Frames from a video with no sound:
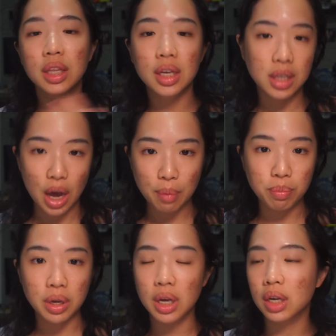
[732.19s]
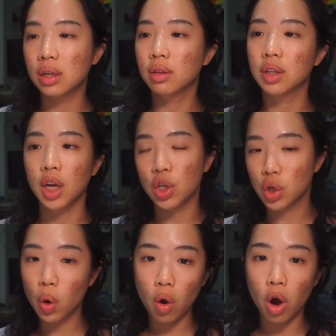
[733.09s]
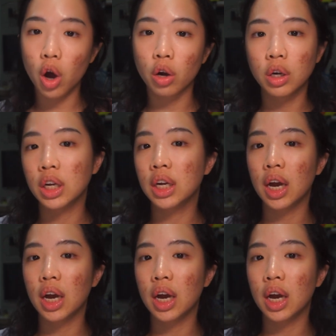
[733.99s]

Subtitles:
Things happen, things go awry,